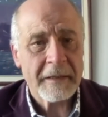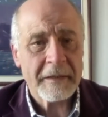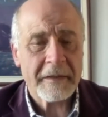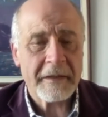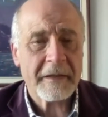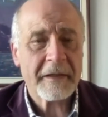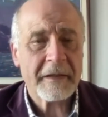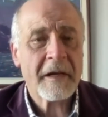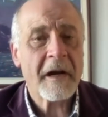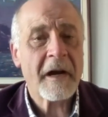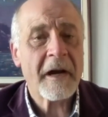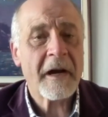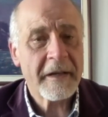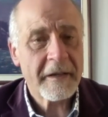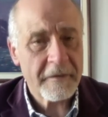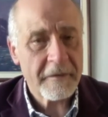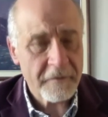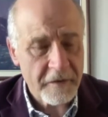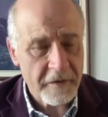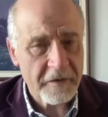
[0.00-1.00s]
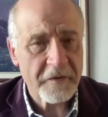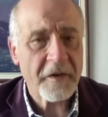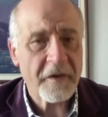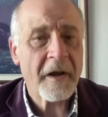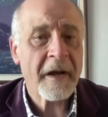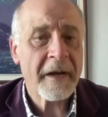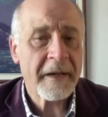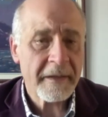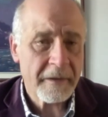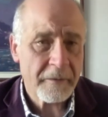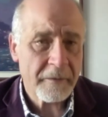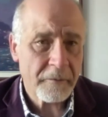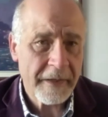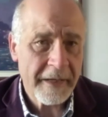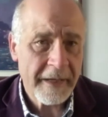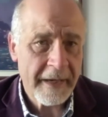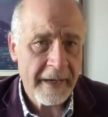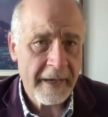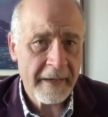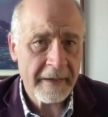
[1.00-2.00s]
the kind of design that we
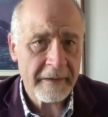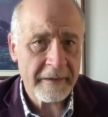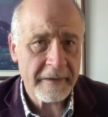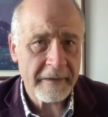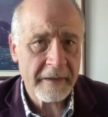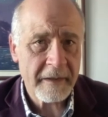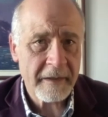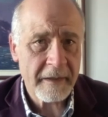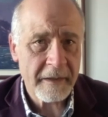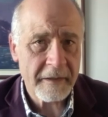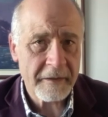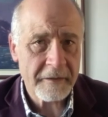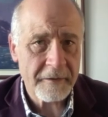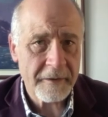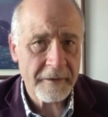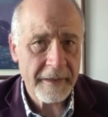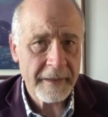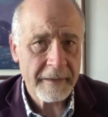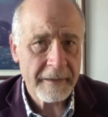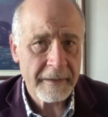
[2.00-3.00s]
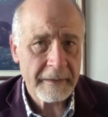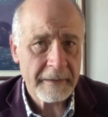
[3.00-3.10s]
had in the country.